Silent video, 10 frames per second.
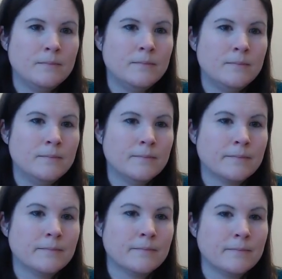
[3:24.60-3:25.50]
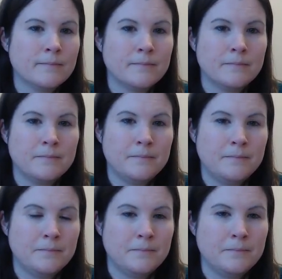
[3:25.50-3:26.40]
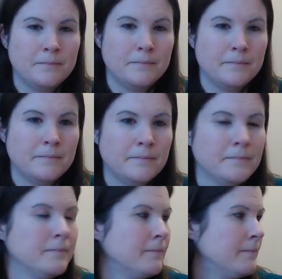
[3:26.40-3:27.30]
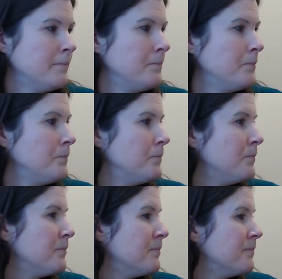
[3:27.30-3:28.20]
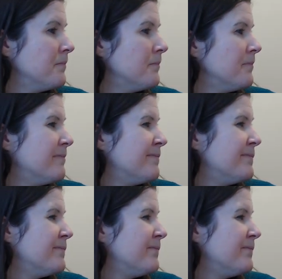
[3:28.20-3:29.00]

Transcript: [no speech]